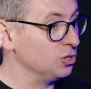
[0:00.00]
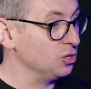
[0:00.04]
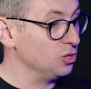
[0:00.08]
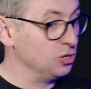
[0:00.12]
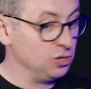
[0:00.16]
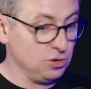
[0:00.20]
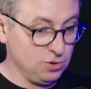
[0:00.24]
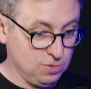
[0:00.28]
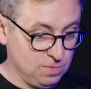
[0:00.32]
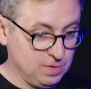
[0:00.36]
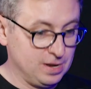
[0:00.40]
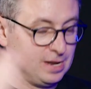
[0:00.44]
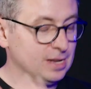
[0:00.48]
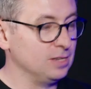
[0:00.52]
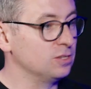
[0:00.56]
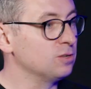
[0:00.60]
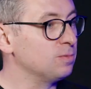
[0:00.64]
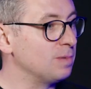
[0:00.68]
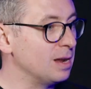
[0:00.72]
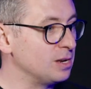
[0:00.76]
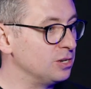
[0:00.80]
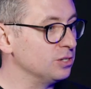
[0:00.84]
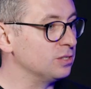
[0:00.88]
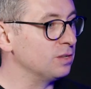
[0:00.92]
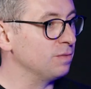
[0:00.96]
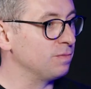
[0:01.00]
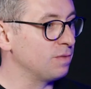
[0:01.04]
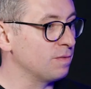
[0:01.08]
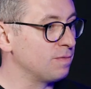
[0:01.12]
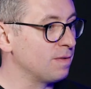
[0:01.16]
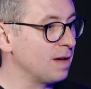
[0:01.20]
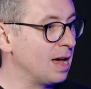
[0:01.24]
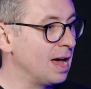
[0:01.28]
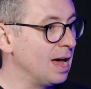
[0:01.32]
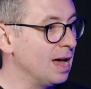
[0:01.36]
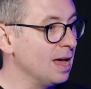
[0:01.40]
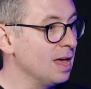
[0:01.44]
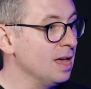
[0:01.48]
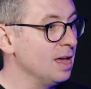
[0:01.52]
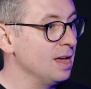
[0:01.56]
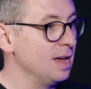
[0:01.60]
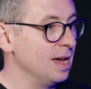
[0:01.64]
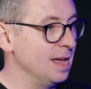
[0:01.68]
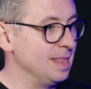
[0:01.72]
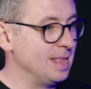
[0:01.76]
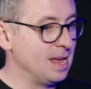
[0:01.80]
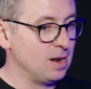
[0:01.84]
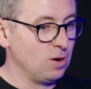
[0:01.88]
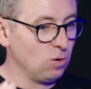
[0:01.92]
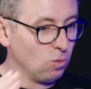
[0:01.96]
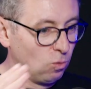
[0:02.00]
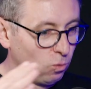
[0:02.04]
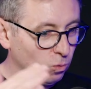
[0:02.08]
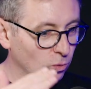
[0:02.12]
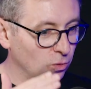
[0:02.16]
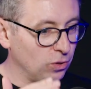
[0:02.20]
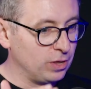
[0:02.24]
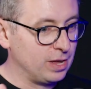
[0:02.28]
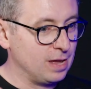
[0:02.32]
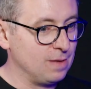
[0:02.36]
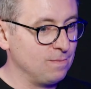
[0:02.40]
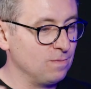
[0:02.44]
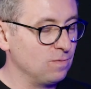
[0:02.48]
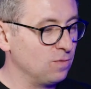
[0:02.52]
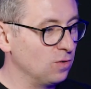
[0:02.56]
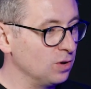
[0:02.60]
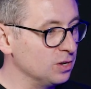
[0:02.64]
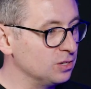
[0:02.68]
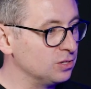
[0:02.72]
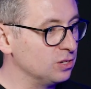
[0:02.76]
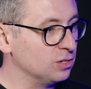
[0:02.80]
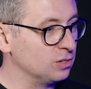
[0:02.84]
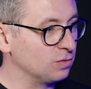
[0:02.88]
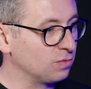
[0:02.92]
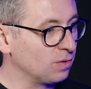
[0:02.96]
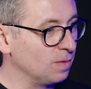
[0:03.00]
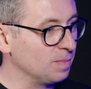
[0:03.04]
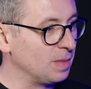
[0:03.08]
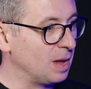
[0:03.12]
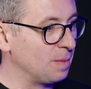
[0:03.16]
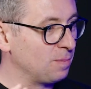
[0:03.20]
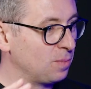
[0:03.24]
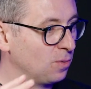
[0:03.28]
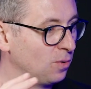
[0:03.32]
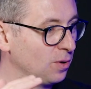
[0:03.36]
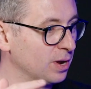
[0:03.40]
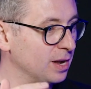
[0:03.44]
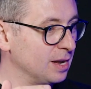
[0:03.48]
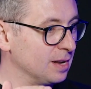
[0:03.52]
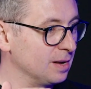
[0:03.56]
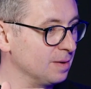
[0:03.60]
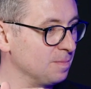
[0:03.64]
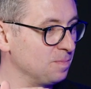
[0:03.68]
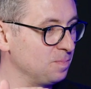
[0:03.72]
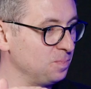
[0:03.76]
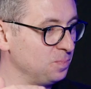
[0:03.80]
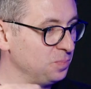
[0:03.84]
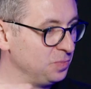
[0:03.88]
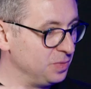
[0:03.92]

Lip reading: you need to register for VAT, and then all the invoices from that point